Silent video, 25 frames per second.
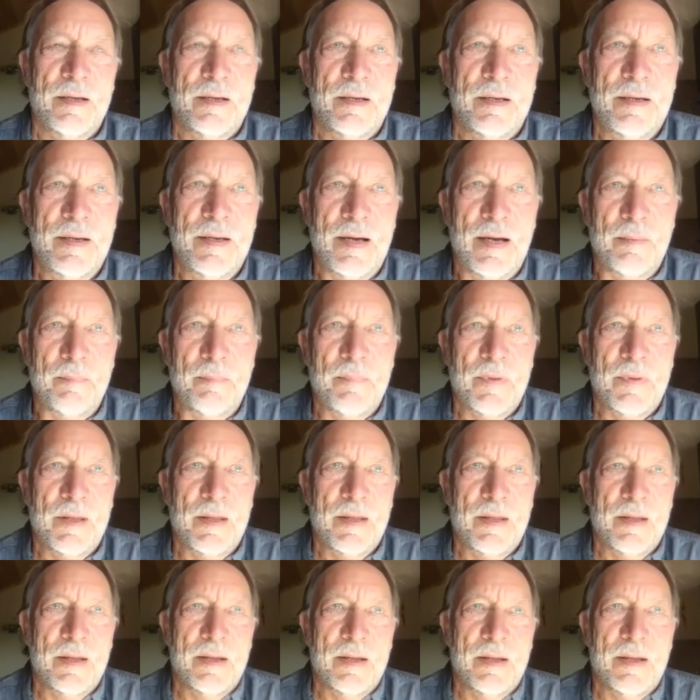Yeah.
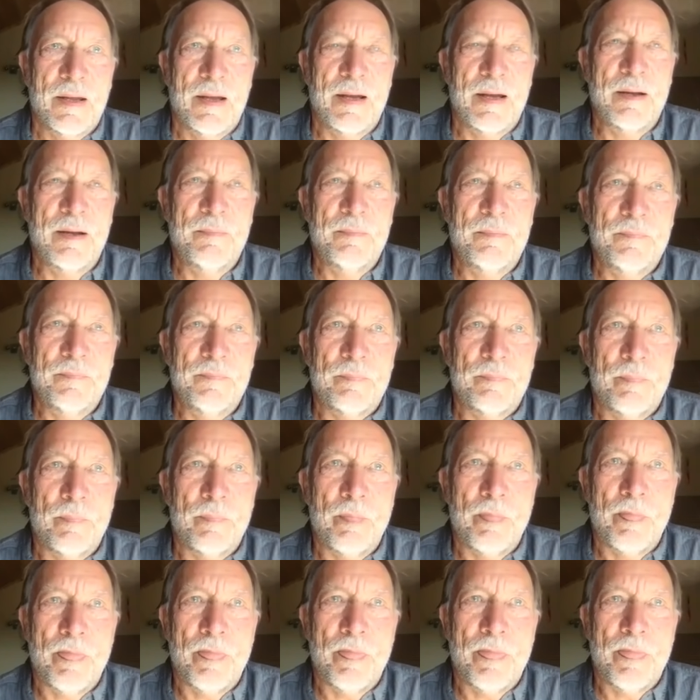And
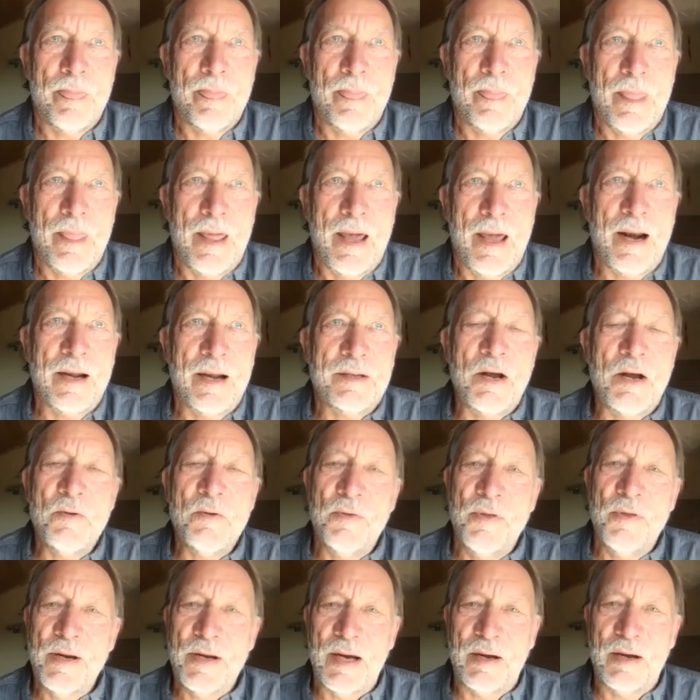I don't
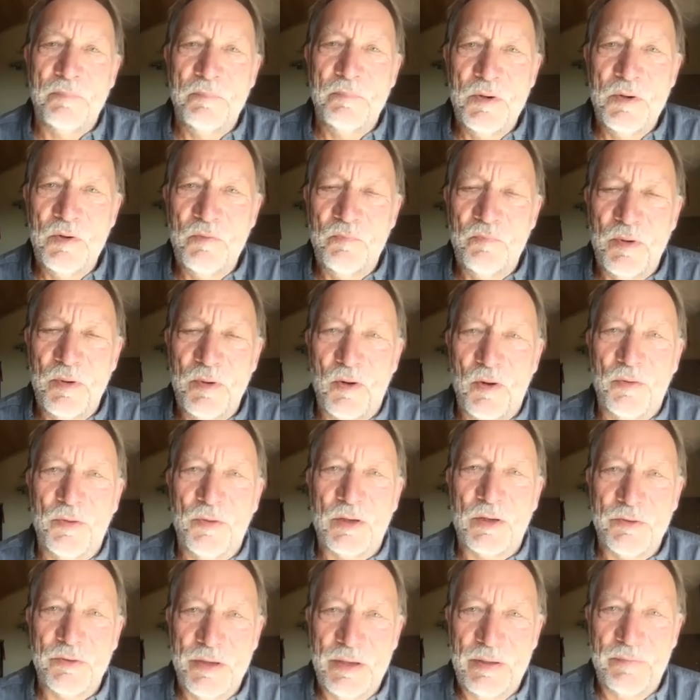think I've moved beyond the
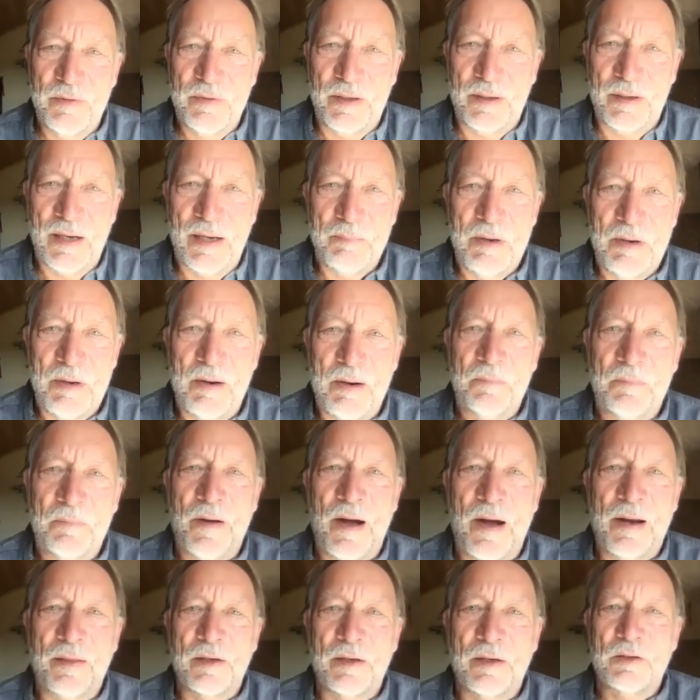grieving. I mean, I'm
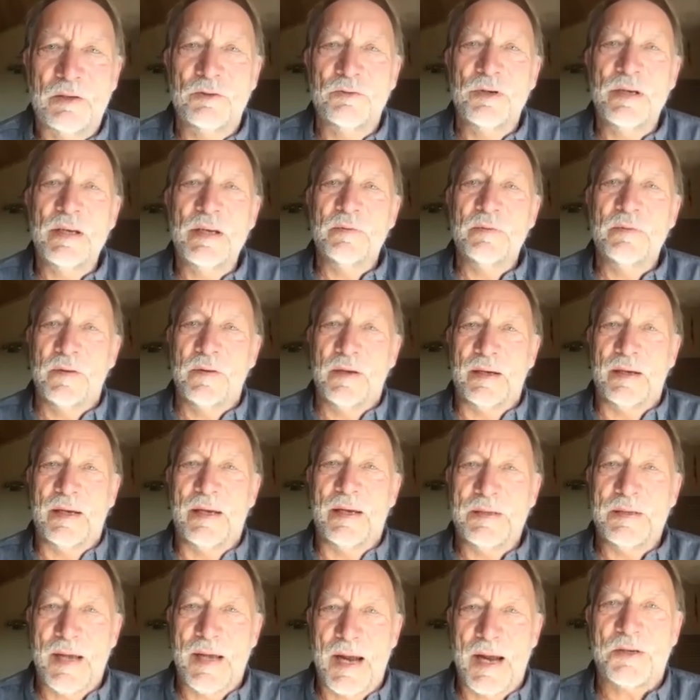finding the grieving
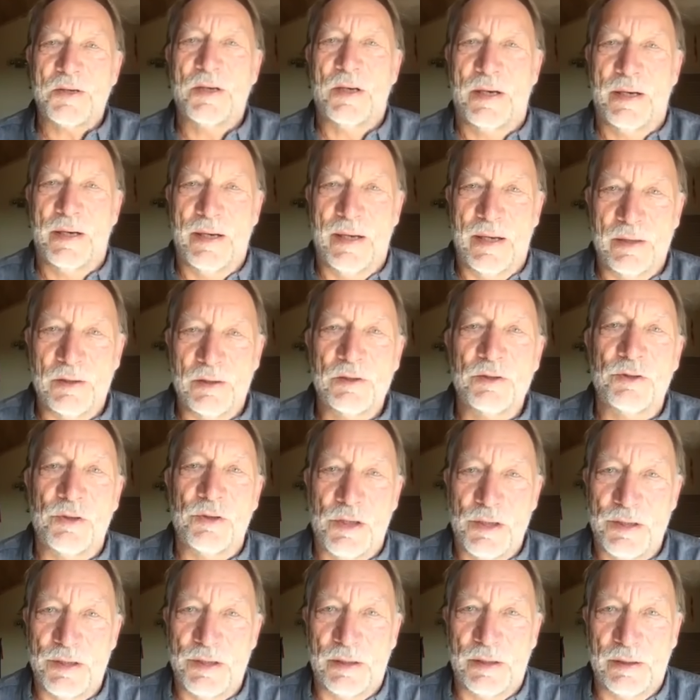is actually
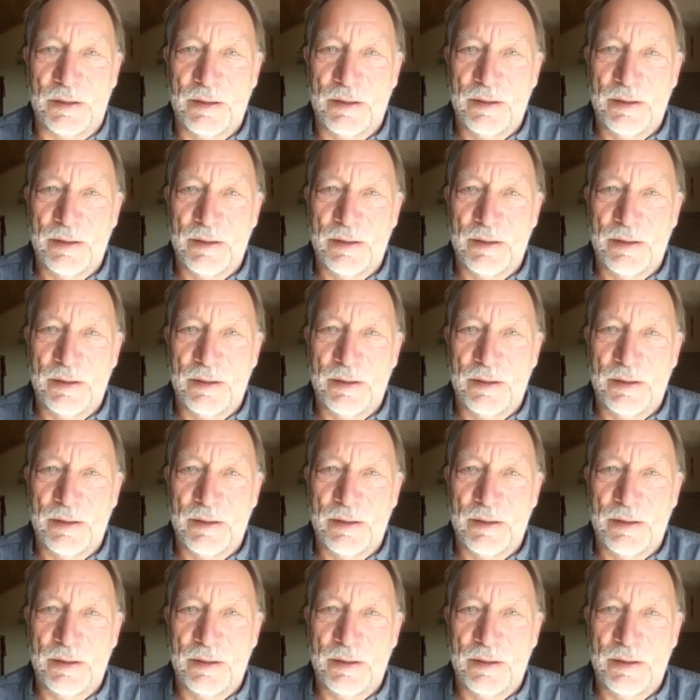increasing.